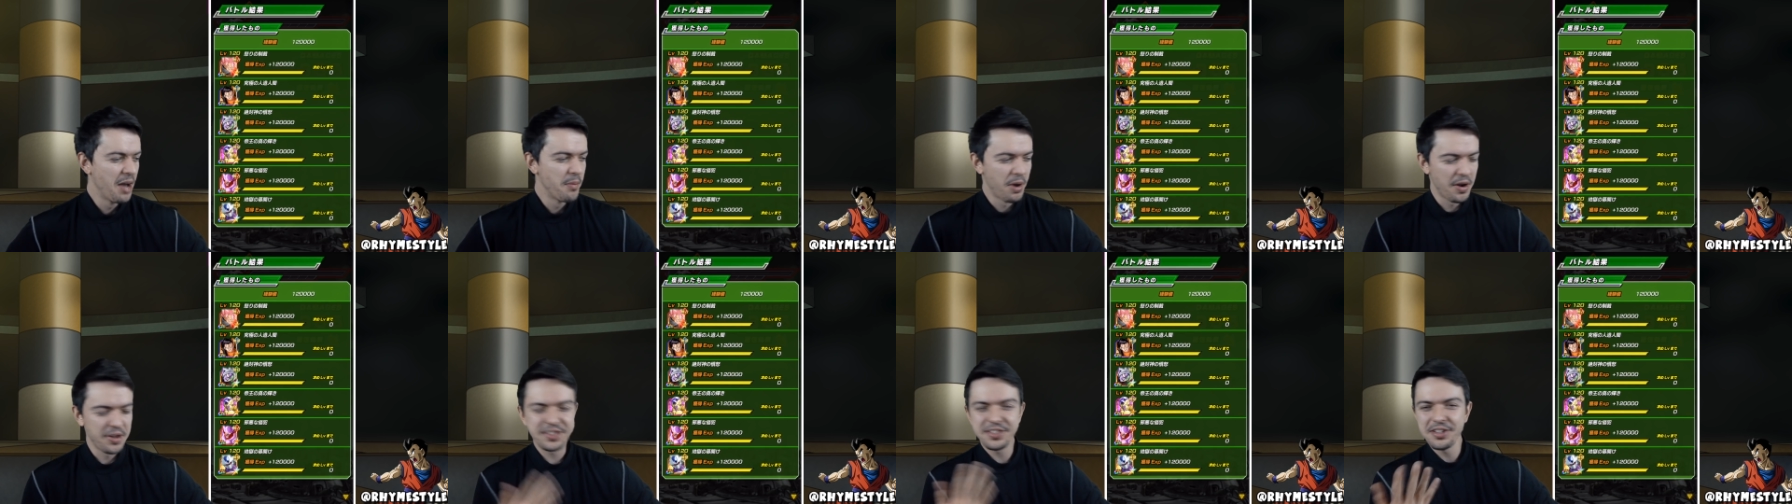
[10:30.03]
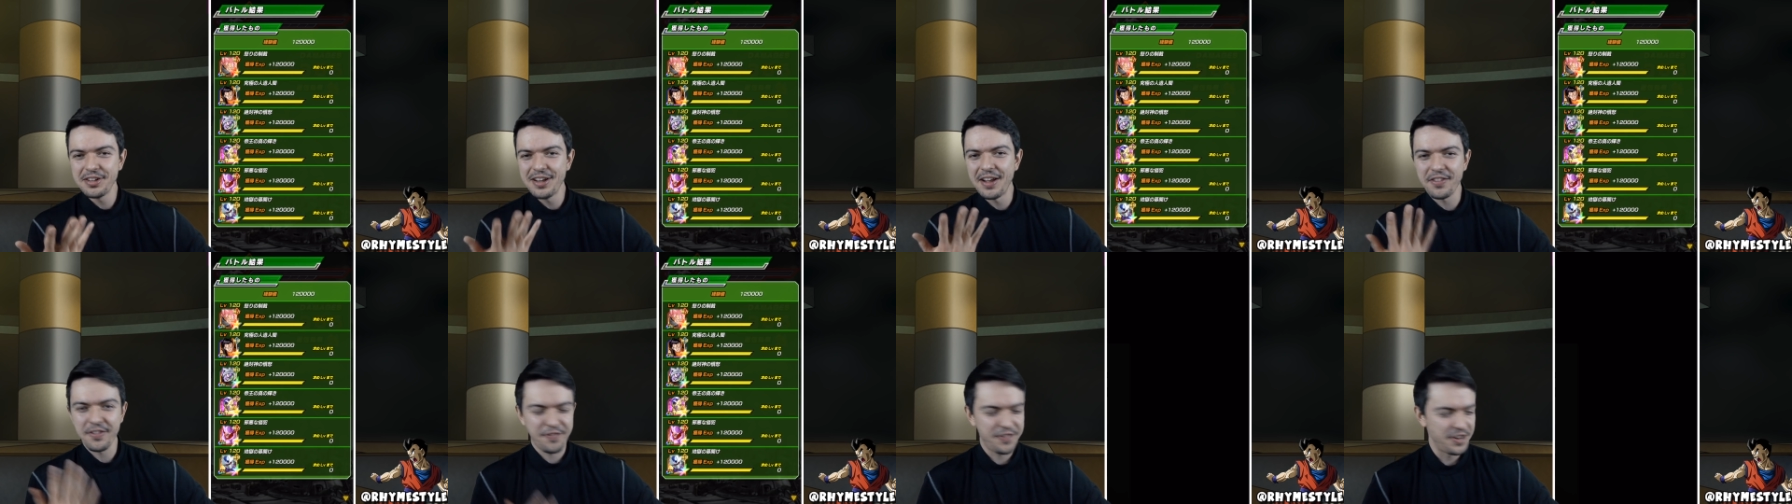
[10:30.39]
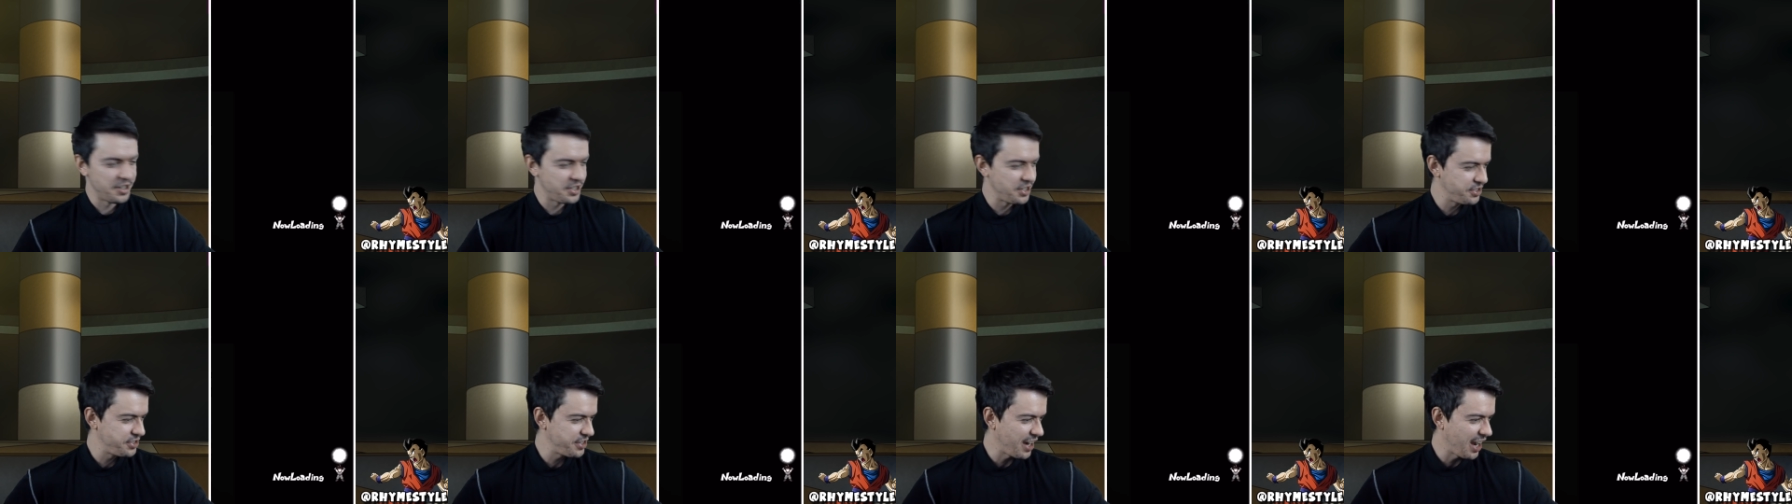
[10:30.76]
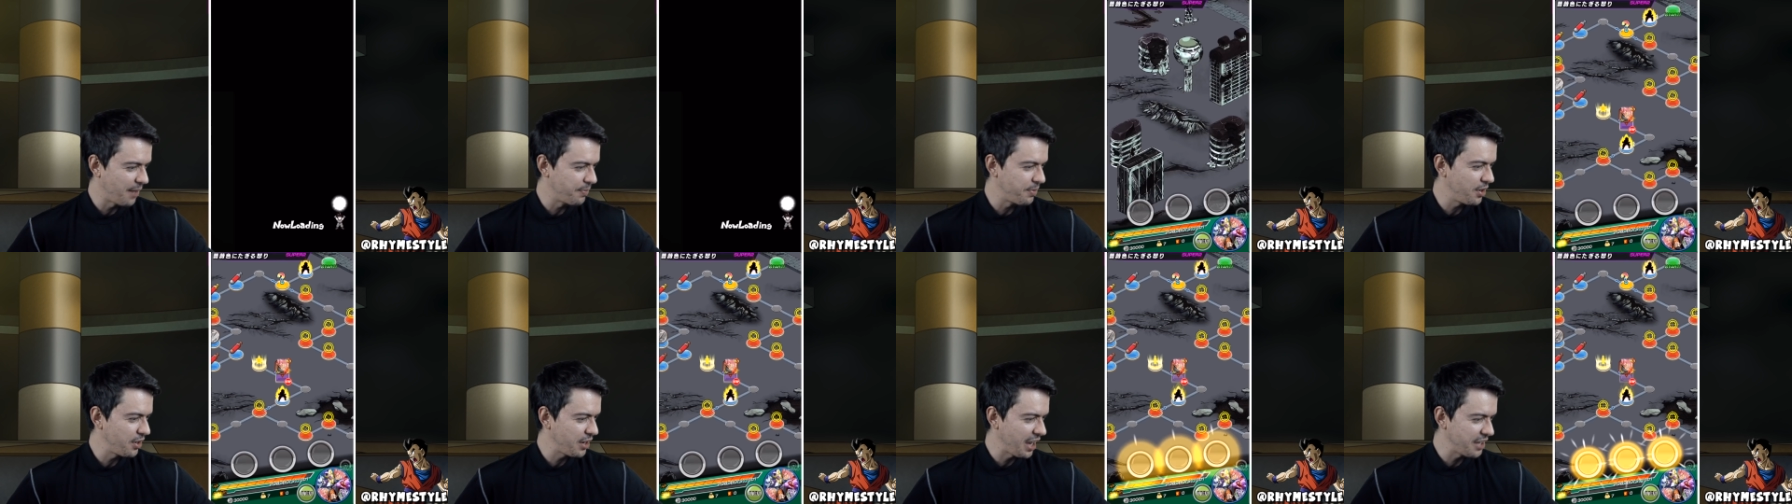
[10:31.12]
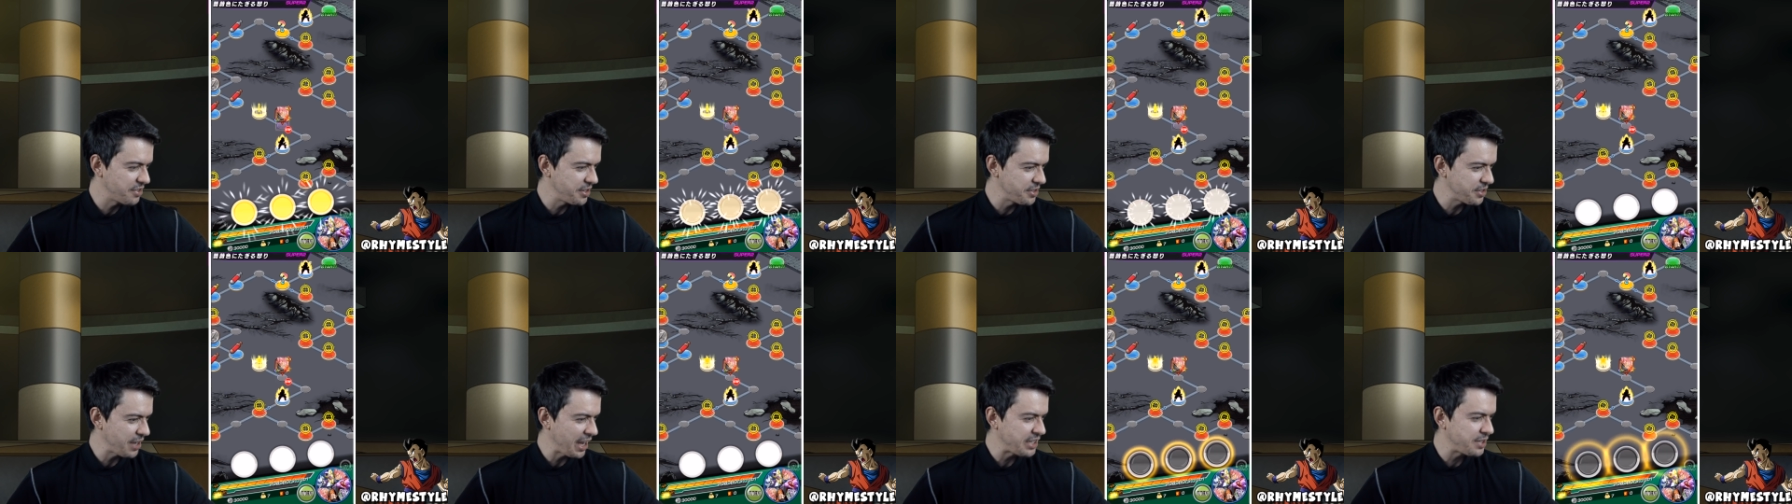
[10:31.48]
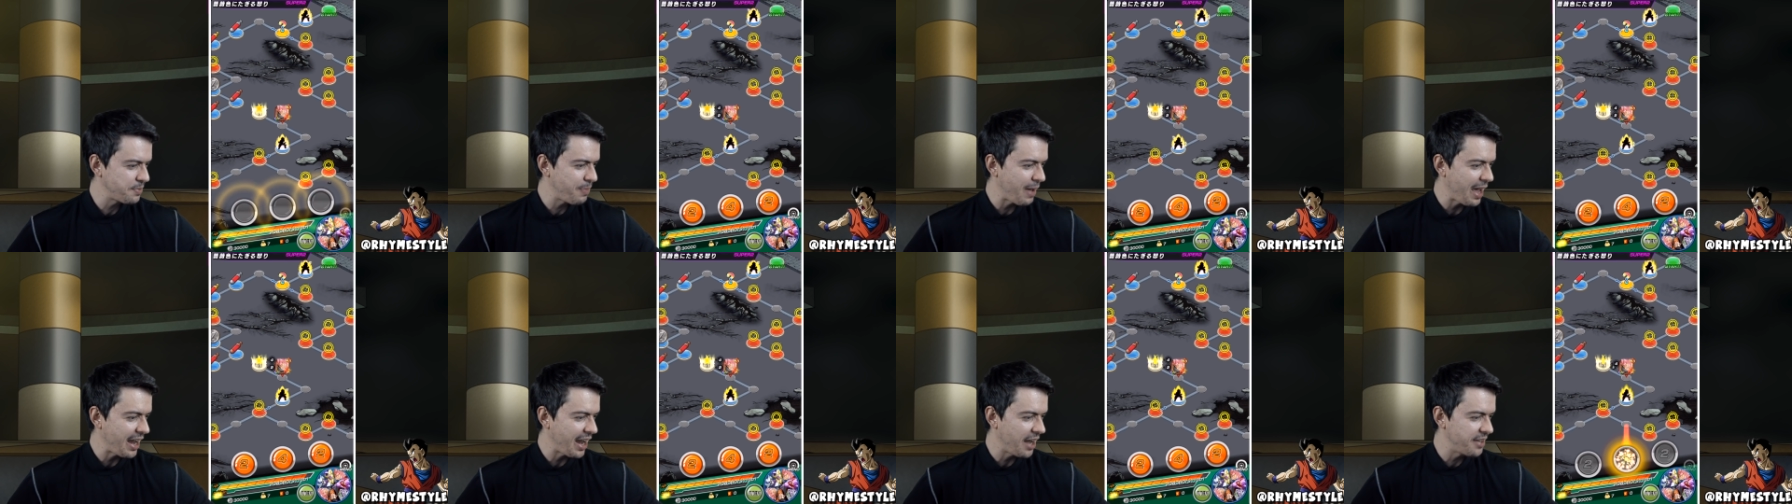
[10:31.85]
But it's still enough to finish the job. Okay, so let's
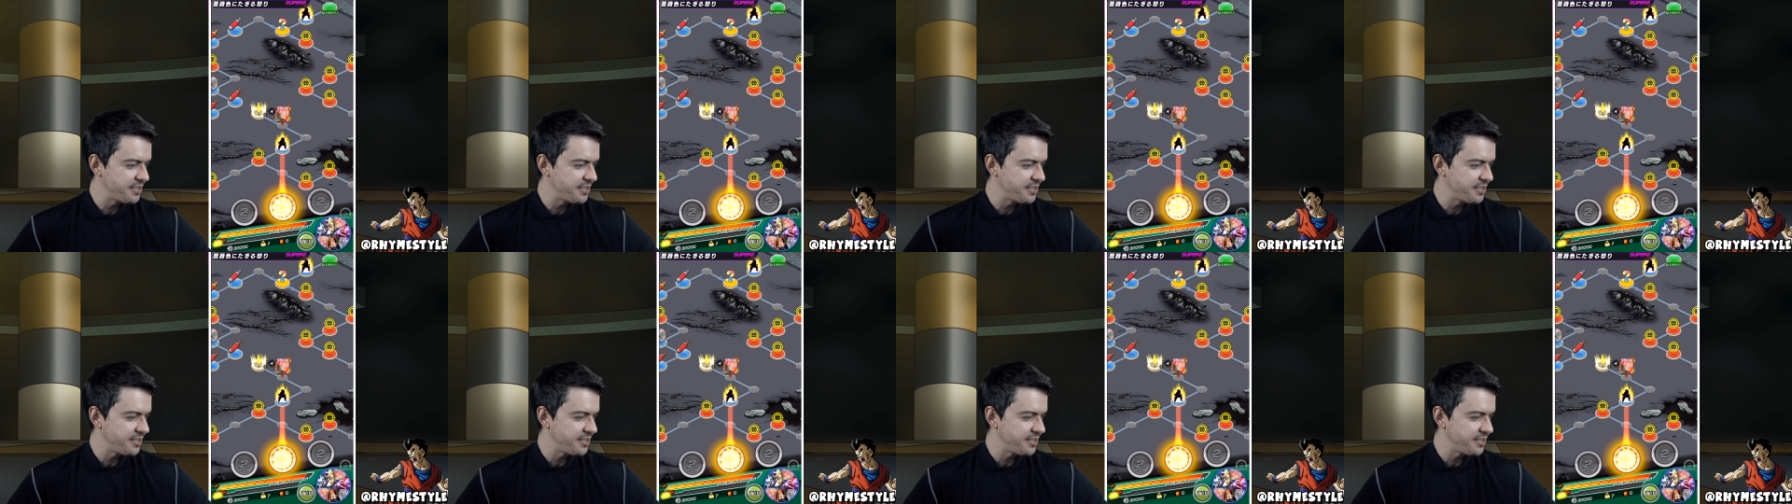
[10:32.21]
actually back